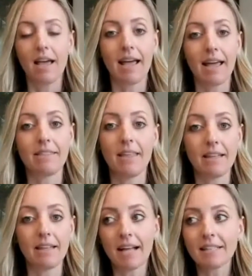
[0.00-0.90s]

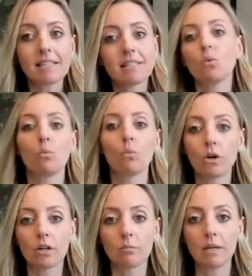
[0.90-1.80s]
And that doesn't
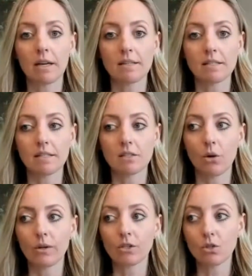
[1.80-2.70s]
work because it's
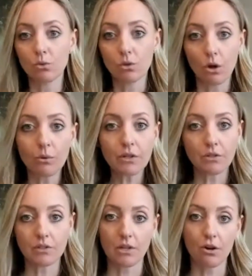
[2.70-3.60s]
going to lower
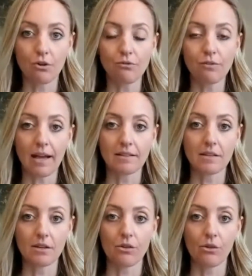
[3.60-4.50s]
yourself as
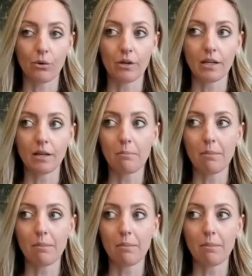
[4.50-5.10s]
the authority